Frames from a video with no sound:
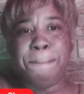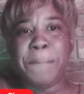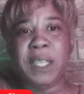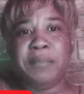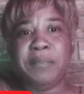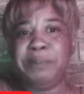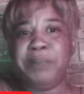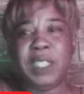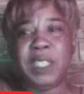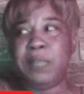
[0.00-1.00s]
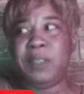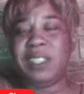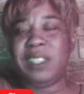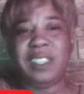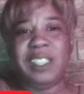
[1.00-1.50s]
uh, just
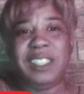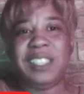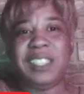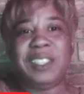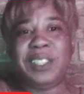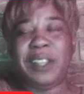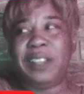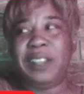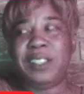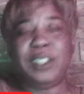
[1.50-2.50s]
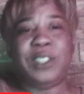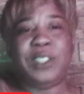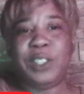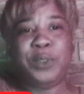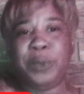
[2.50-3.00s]
this is
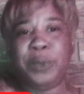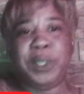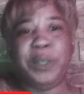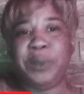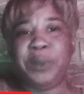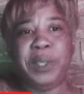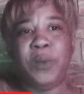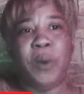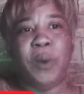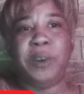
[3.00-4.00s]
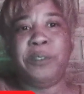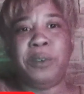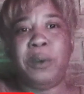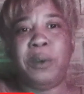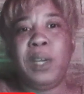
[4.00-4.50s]
just really
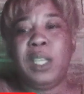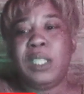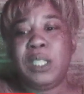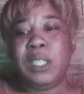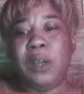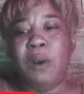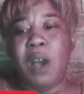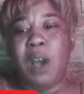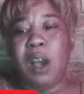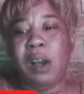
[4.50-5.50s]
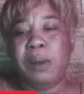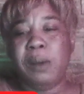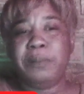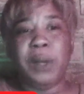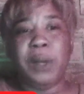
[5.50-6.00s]
wonderful. So
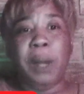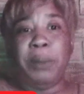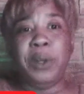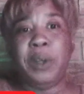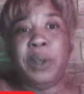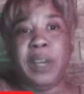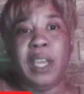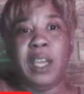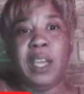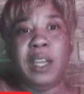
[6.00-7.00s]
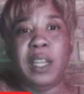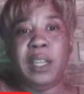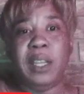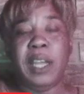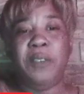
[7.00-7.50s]
I'm gonna go ahead and
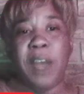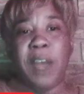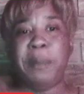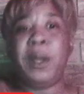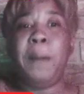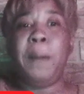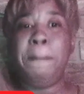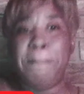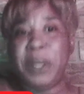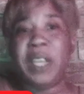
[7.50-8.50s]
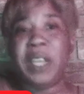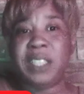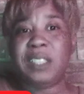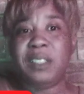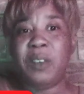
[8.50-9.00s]
like wrap it up. But
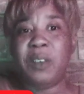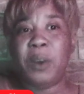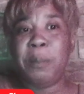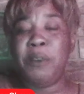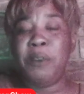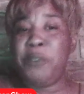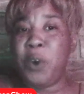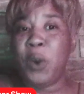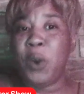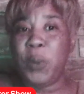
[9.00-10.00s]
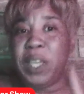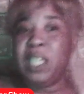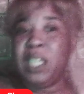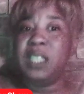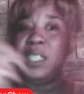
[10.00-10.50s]
before we
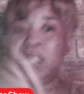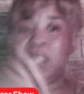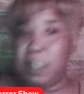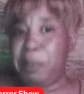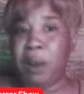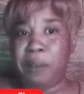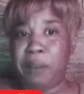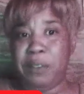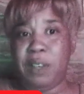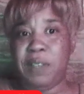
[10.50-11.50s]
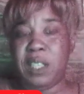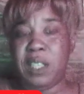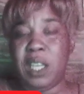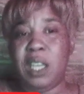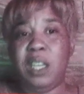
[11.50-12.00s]
dip off and
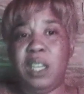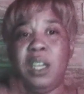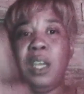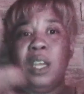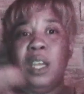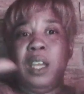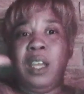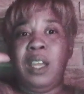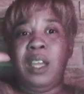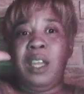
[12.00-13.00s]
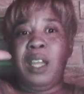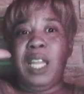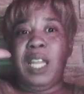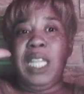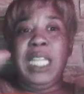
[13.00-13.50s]
everything,
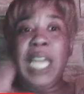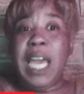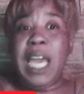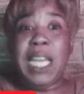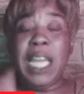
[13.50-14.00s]
let